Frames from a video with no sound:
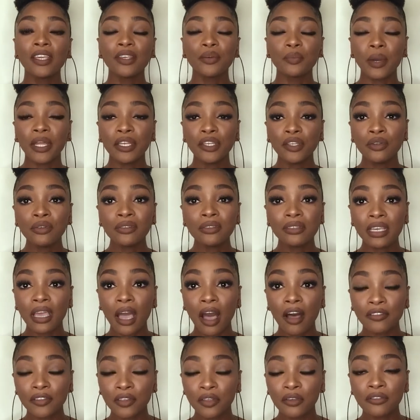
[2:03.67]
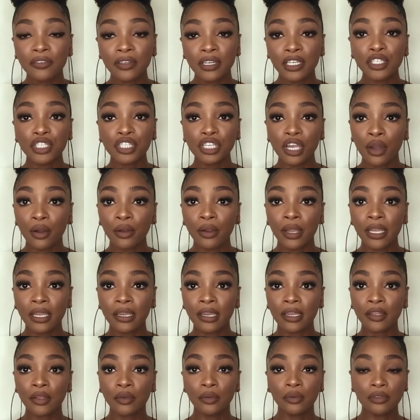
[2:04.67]
When you after you finish showering
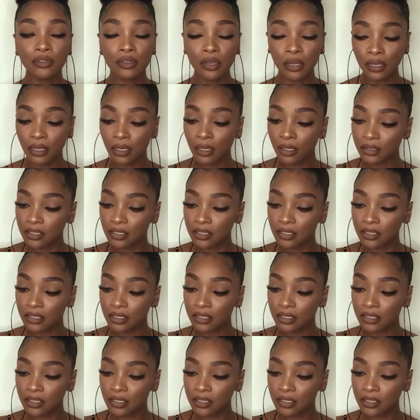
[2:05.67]
and you take a